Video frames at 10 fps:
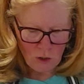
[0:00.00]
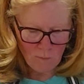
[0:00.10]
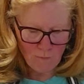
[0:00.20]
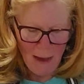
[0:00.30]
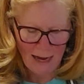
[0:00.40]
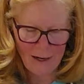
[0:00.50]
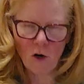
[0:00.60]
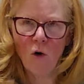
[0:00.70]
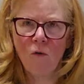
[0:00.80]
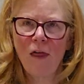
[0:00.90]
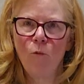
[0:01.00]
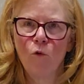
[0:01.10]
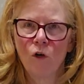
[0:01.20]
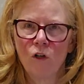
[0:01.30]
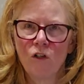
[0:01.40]
macarons that
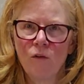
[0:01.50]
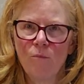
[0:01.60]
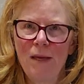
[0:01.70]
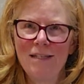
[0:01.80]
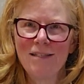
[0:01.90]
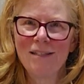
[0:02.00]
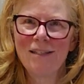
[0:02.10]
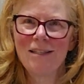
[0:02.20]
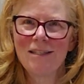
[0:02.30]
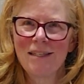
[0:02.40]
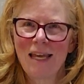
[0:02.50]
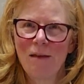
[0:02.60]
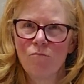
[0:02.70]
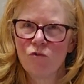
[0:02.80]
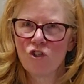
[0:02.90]
were basically the
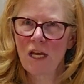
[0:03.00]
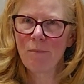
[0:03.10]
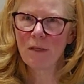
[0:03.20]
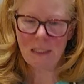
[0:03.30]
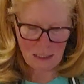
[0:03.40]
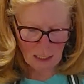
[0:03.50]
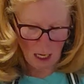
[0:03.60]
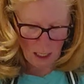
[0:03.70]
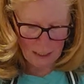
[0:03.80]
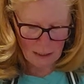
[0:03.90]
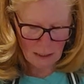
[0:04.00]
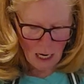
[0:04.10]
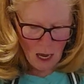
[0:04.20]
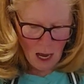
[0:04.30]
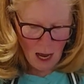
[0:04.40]
same shape and size,
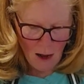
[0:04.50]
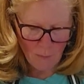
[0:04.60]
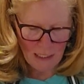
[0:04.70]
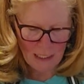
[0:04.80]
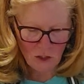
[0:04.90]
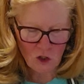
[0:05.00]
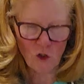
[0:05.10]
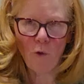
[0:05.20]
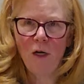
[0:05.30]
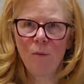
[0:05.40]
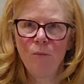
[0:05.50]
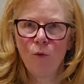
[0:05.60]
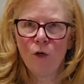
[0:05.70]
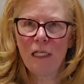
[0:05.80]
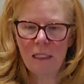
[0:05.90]
because you're going to be
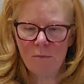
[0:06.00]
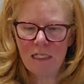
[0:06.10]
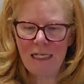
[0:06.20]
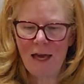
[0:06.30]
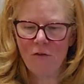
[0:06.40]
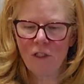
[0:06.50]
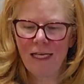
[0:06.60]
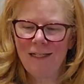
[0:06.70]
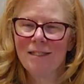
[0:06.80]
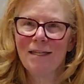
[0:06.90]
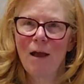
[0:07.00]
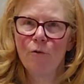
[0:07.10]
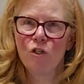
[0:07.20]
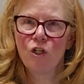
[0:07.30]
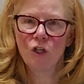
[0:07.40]
putting them together like a
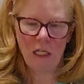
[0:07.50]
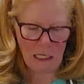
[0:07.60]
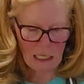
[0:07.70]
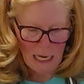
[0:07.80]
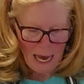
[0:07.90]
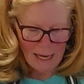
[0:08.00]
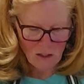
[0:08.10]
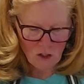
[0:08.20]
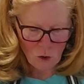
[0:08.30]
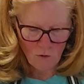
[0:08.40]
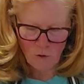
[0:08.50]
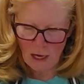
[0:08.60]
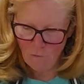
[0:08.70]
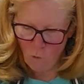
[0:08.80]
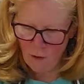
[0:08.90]
sandwich cookie. And so if you
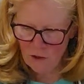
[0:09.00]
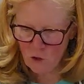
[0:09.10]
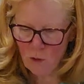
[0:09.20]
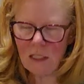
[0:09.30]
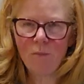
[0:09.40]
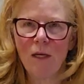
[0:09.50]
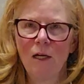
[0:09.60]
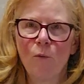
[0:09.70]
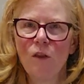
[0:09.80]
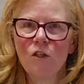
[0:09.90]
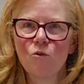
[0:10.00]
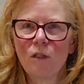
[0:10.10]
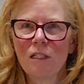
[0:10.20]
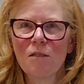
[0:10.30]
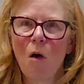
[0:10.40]
have one that's really big and one that's
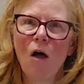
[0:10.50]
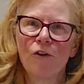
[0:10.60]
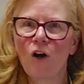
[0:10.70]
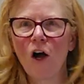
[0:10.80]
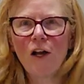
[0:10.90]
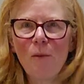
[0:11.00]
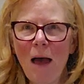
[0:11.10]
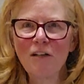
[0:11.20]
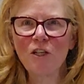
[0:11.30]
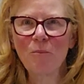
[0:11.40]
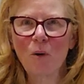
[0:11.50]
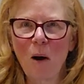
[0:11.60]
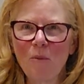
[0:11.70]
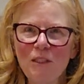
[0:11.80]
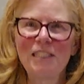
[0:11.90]
really small, they're not going to match up
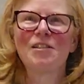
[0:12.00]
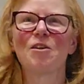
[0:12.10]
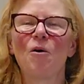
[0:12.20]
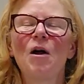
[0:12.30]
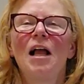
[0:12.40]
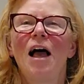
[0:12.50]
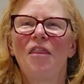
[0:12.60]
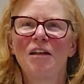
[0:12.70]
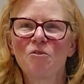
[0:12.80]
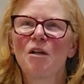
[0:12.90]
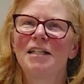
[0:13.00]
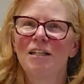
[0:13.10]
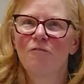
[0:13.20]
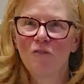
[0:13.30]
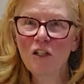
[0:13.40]
properly. So that's what I
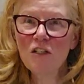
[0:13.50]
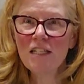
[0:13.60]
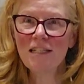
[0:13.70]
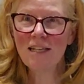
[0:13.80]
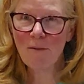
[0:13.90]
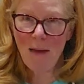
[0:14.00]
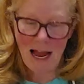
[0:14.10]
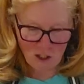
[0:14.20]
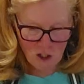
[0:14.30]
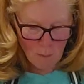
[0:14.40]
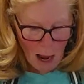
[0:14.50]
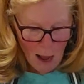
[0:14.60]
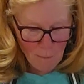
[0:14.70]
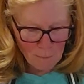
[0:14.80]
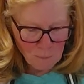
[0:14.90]
did first, is I matched them
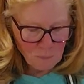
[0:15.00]
up.